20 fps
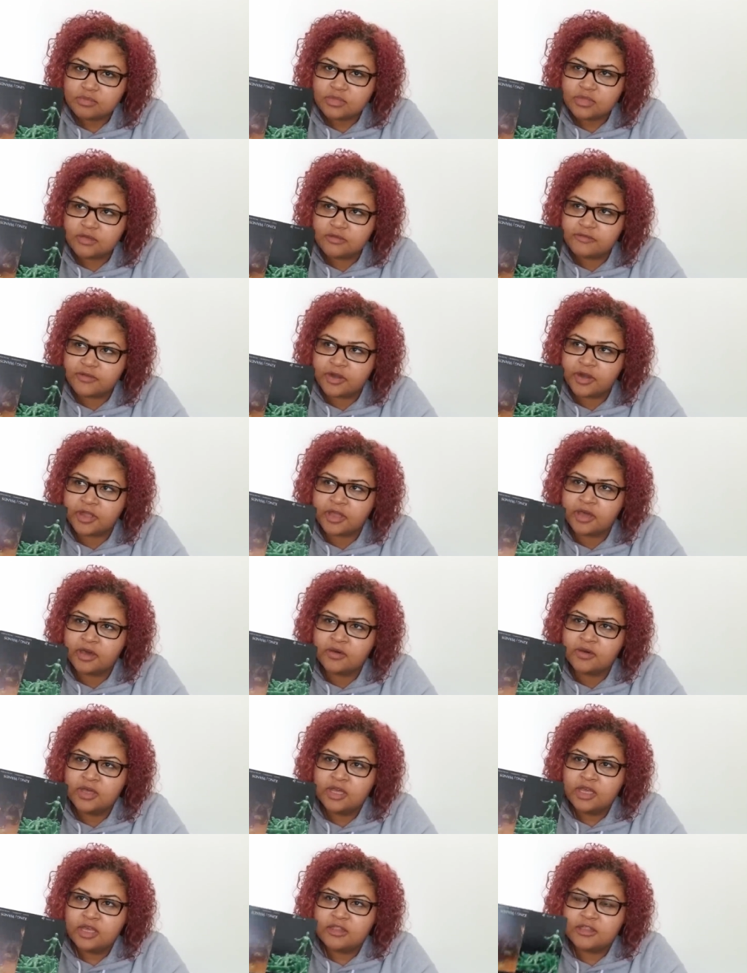
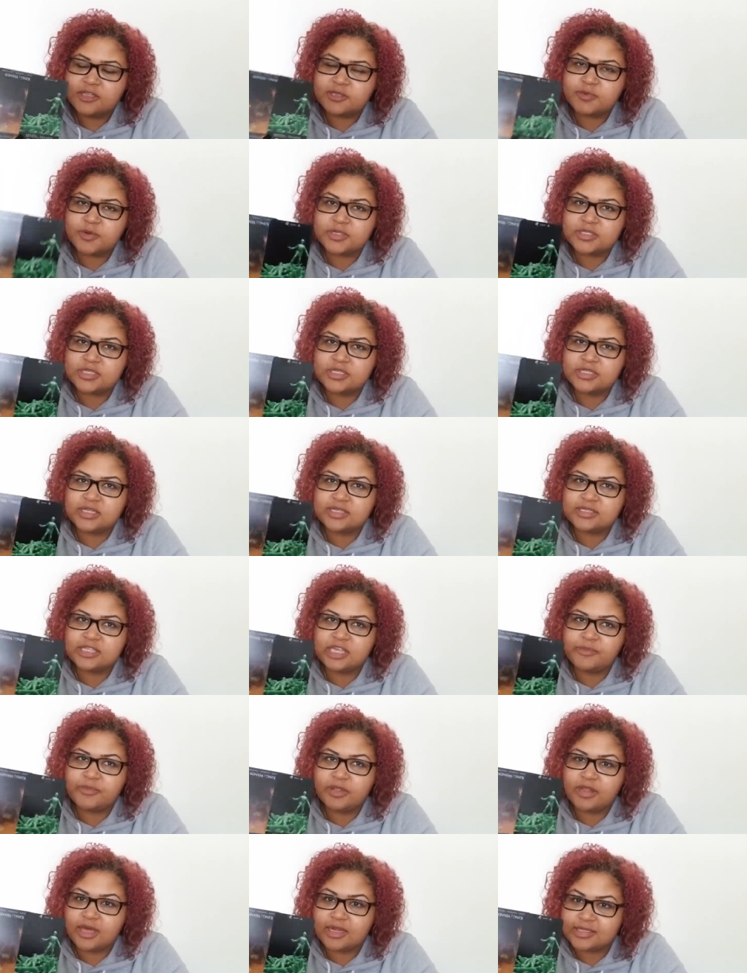Virgo, this person does
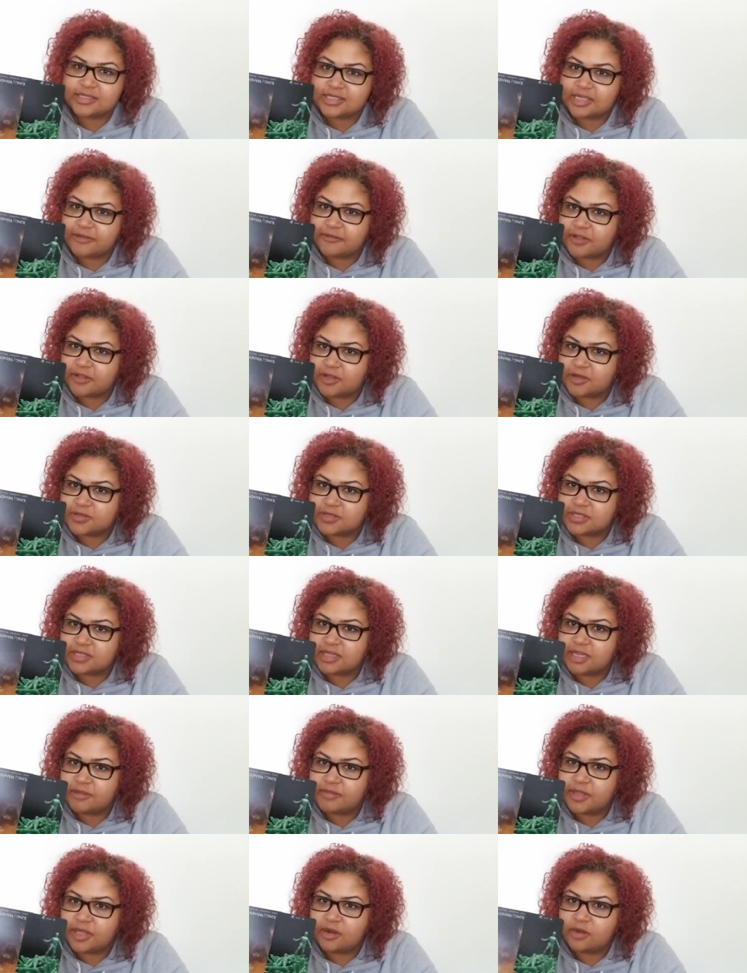keep a lot of stuff close to
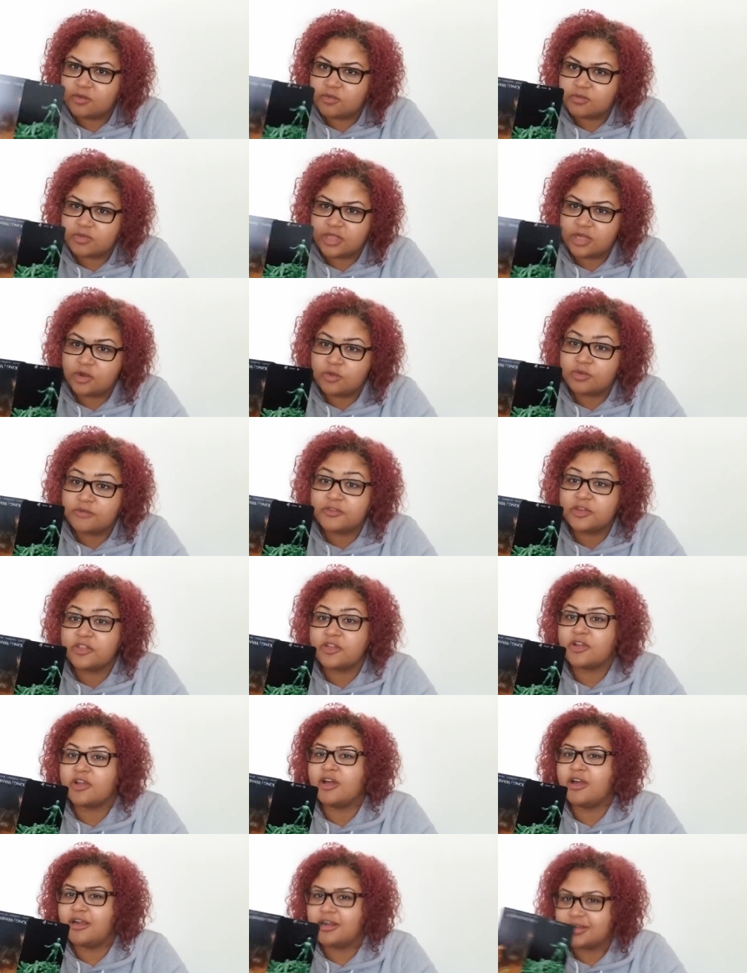them. They don't they don't reveal their
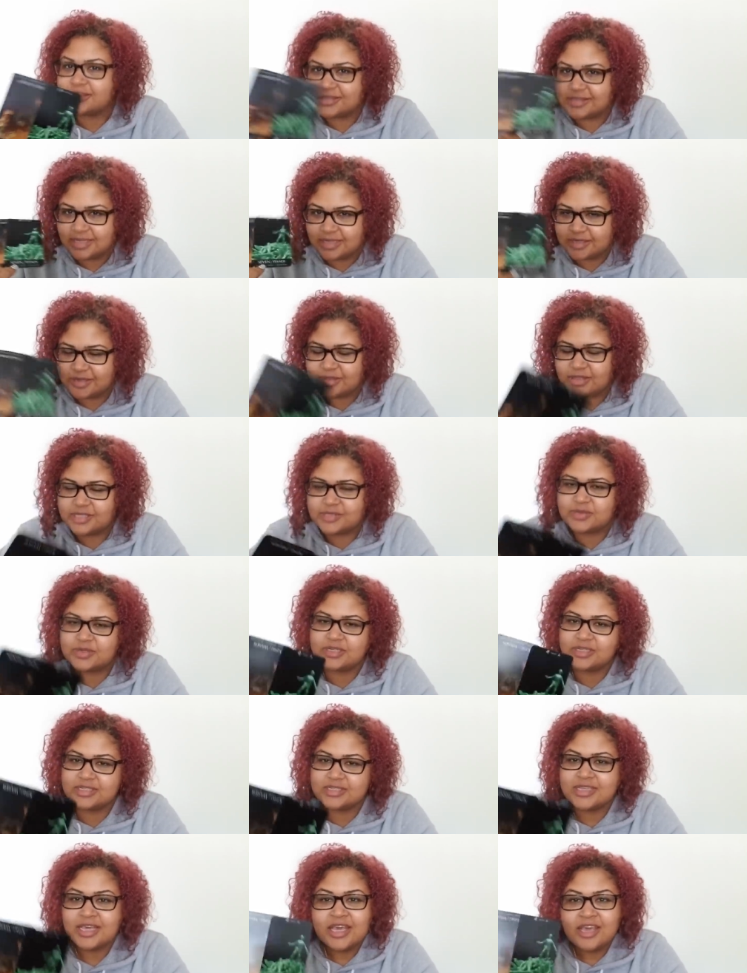cards. Thank you. That's what it
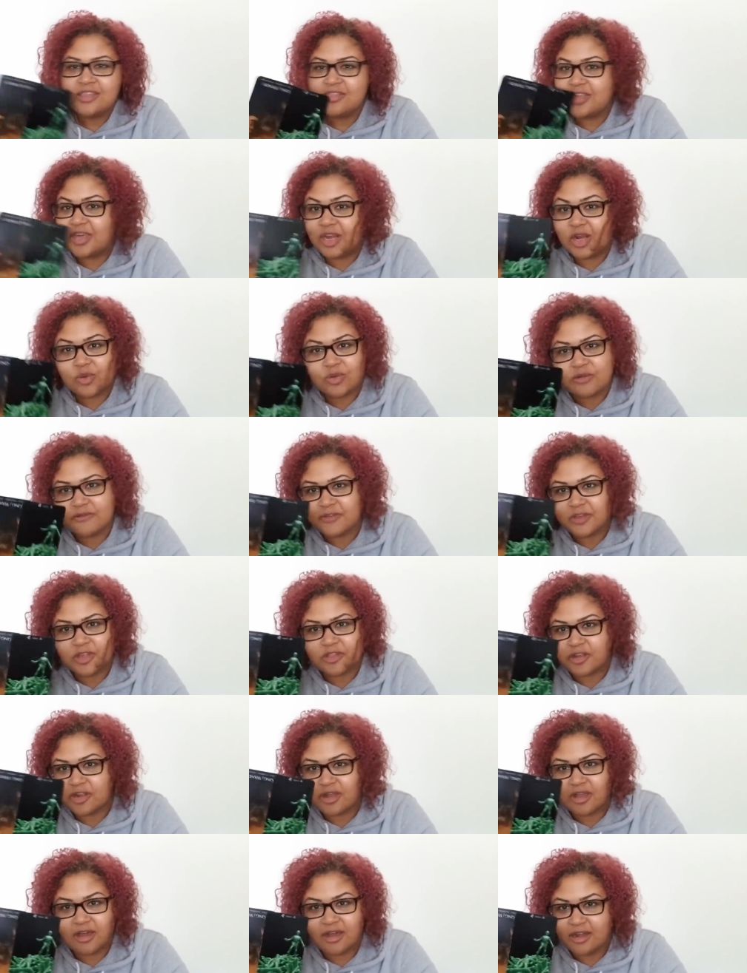is. They don't reveal
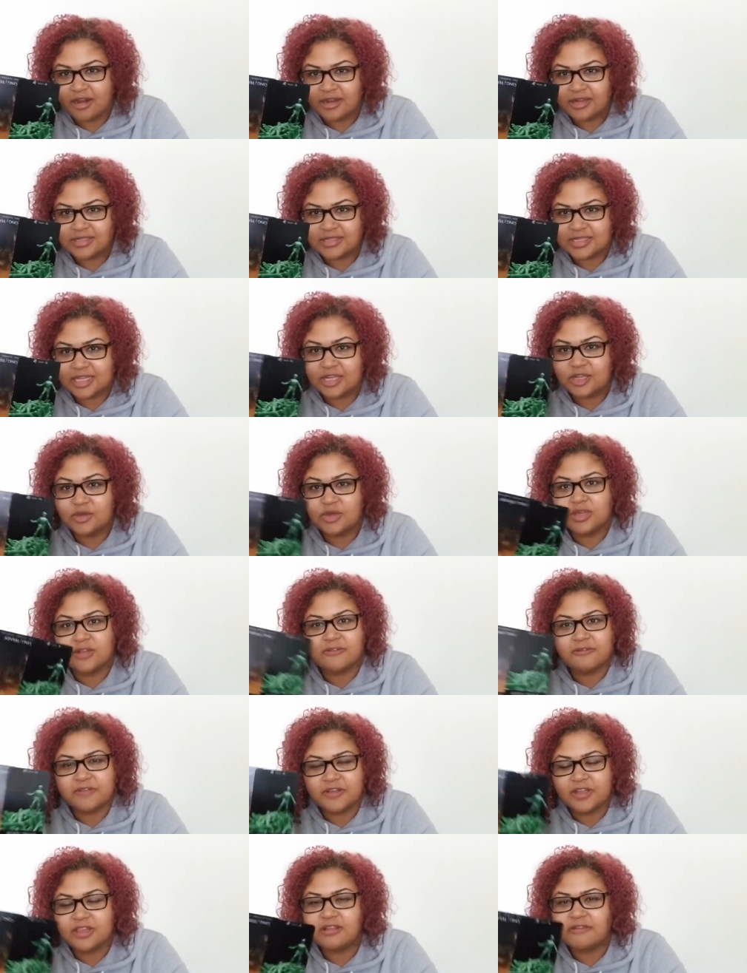their cards and you can
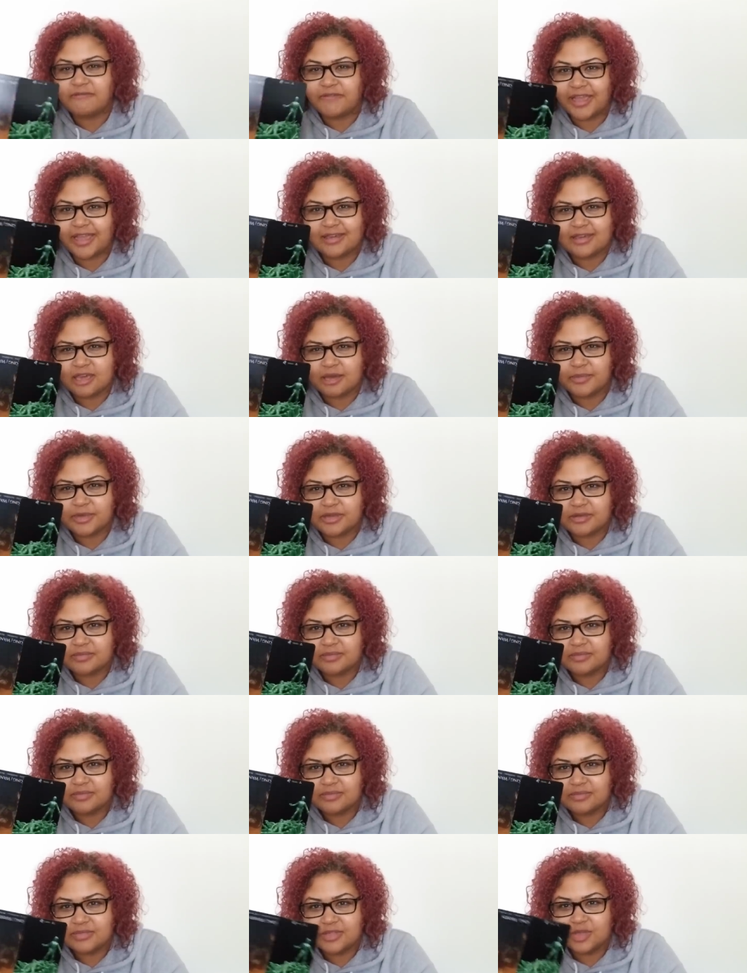feel a fight coming.
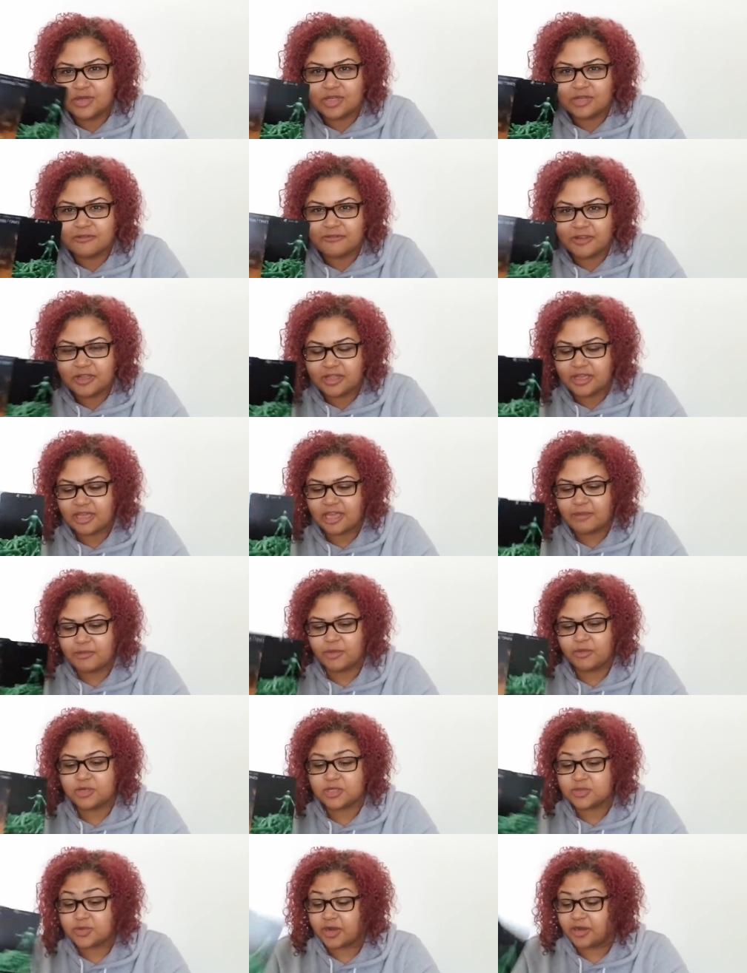You can feel it coming,
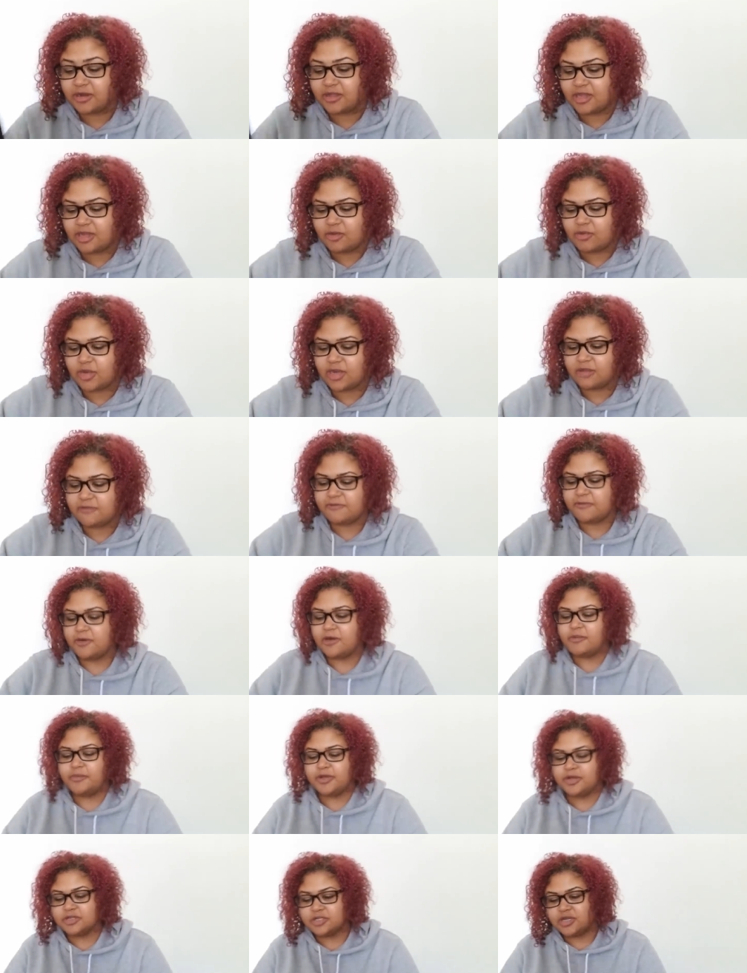which is why you're getting ready for it,
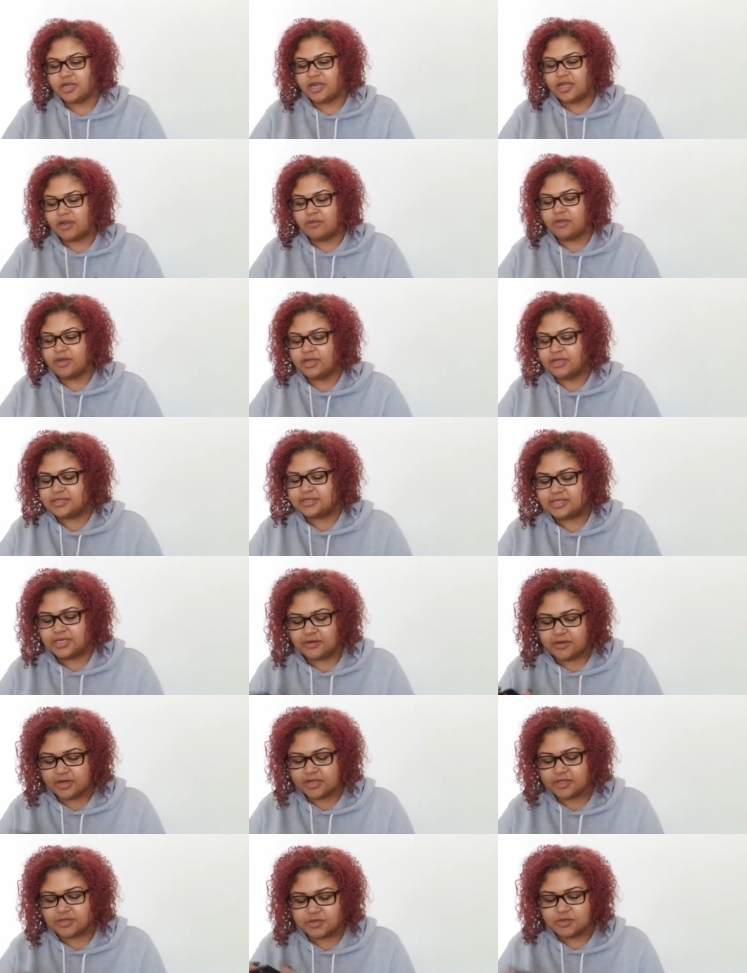but you're trying to get ready in
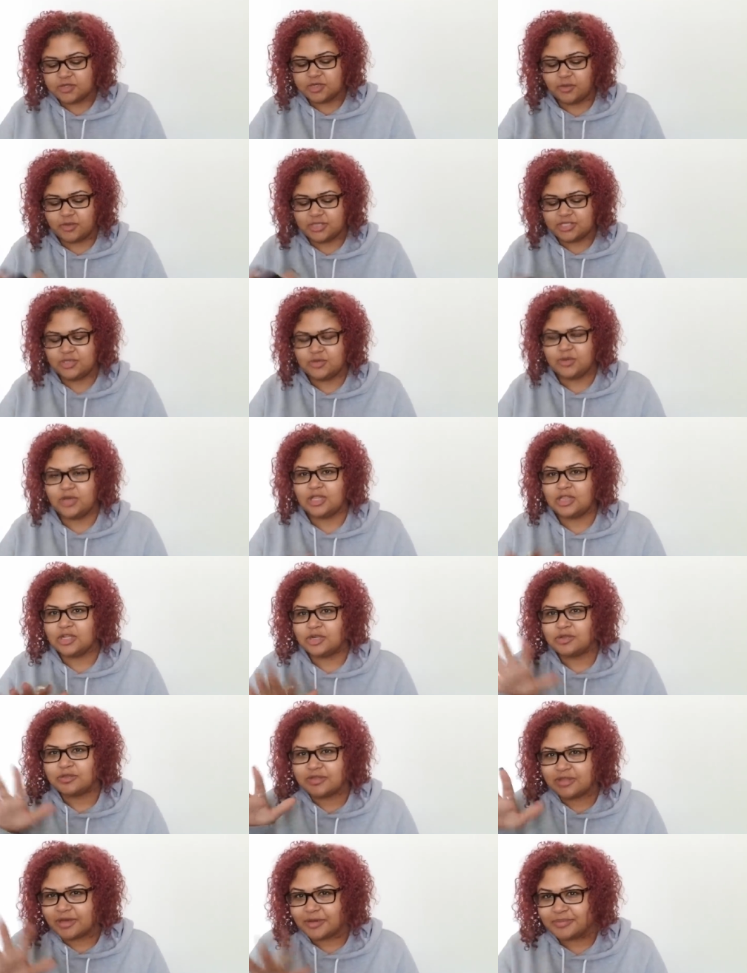secret because you don't want to
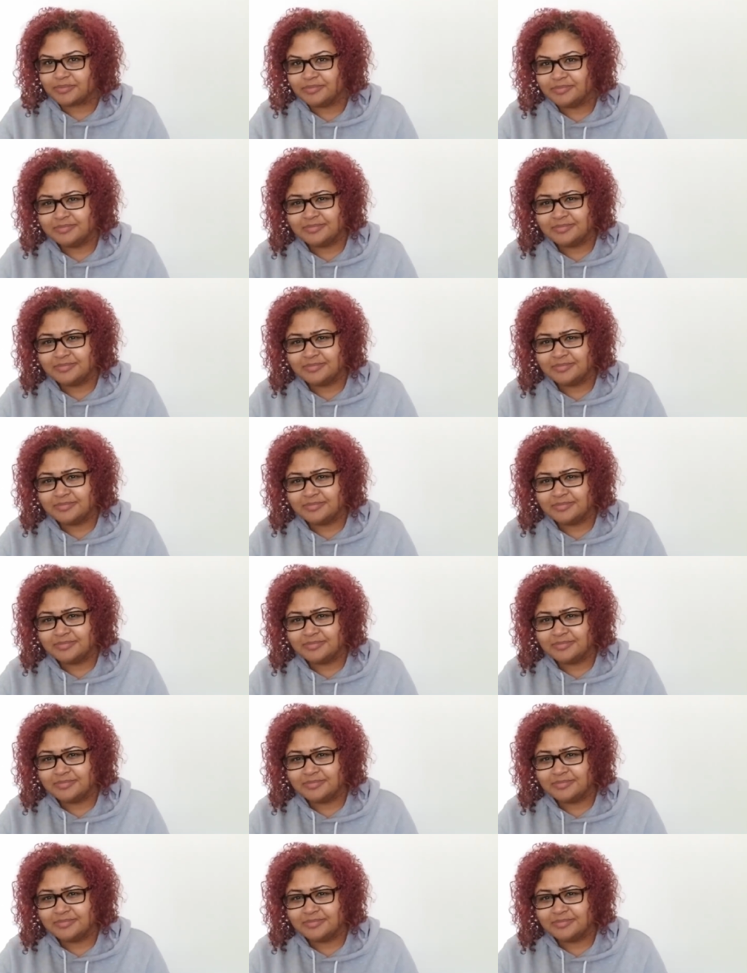alert them.